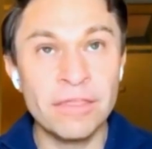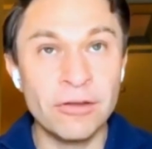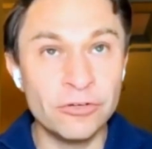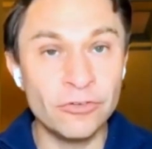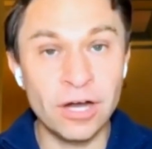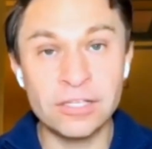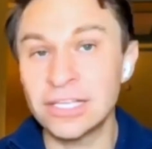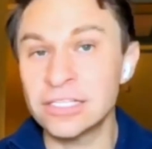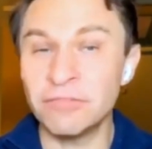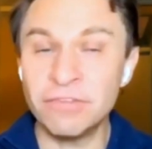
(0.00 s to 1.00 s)
There are drugs,
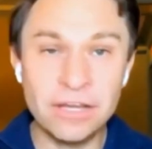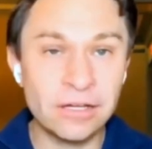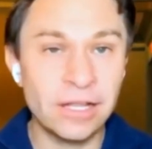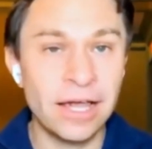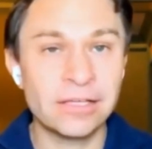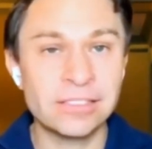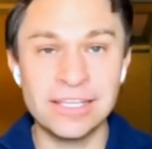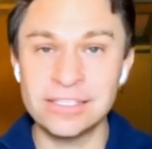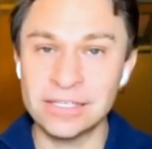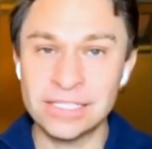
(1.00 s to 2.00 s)
there's navitoclax,
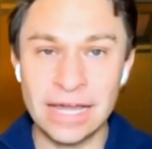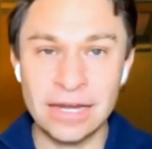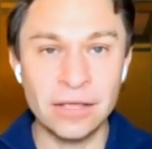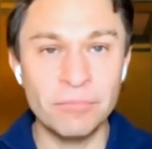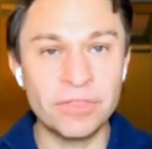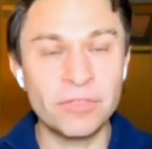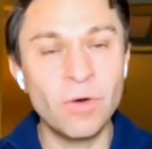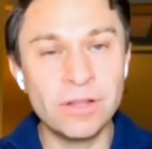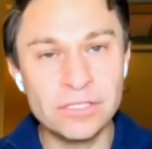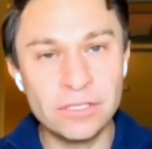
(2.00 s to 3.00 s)
there's dasatinib, but the
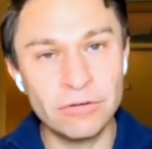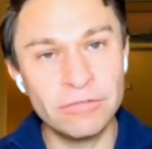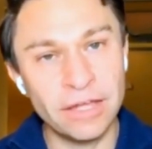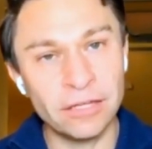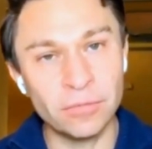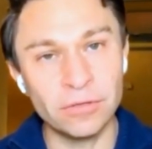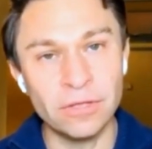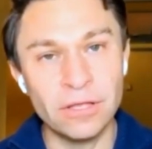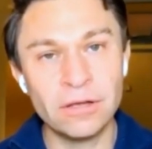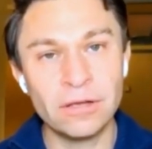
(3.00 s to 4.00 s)
ones that are available